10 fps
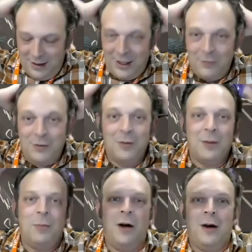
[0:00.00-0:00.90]
comes from the
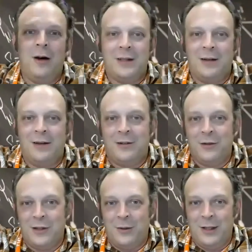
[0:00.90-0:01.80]
past, there is
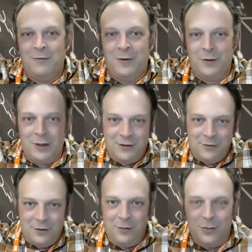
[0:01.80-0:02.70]
also an influence
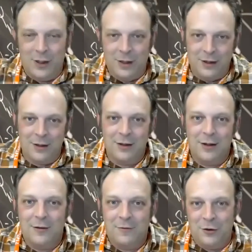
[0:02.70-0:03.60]
from
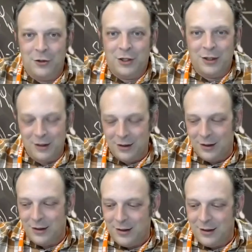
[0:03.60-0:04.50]
future
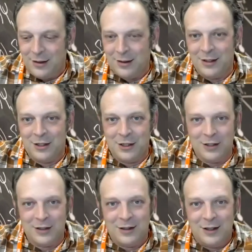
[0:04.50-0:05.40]

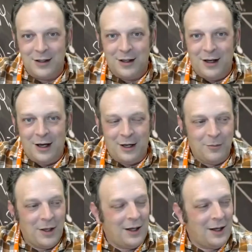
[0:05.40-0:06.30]
conditions.
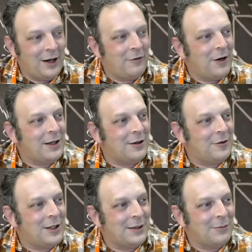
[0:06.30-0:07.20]
And then I read a
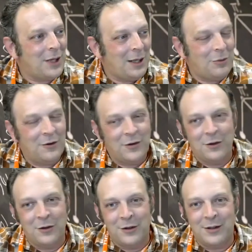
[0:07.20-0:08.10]
recent paper of
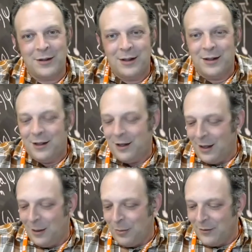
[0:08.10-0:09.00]
yours a
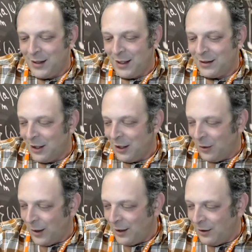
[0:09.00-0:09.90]
couple of days ago
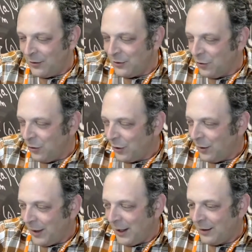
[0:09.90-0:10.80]
where you talk
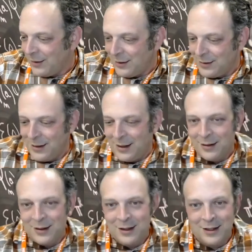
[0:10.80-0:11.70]
about instead
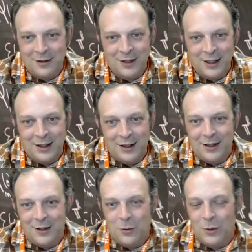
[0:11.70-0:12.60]
a theory
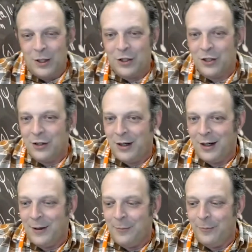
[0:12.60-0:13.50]
which
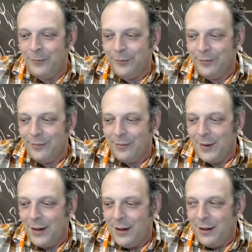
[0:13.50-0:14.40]

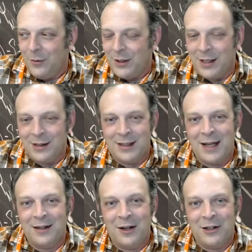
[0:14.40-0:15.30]
has
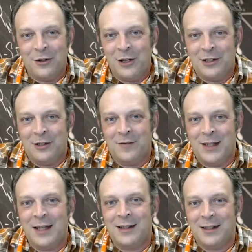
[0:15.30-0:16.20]
a ontology of
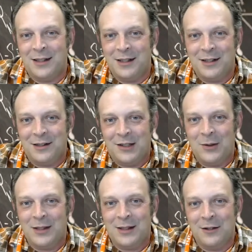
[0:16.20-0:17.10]
densities. So
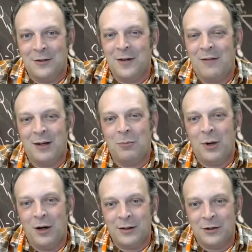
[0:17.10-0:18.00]
instead of having
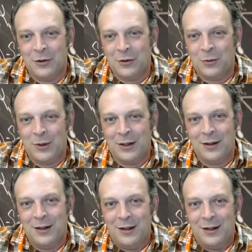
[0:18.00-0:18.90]
particles with
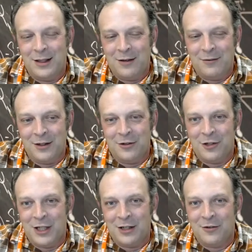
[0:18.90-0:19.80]
definite
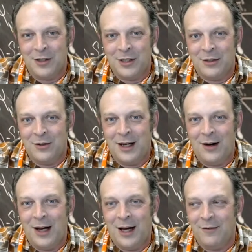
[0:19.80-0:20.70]
trajectories, you
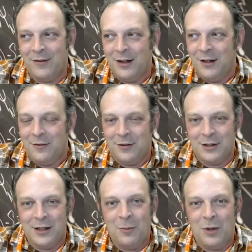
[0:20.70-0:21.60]
now have, for
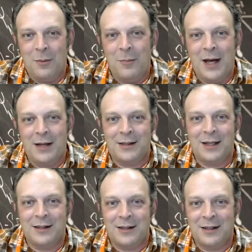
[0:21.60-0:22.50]
example, a mass
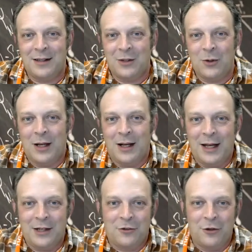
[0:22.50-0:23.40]
density. So an
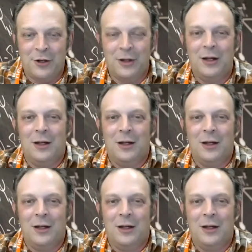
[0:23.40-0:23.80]
electron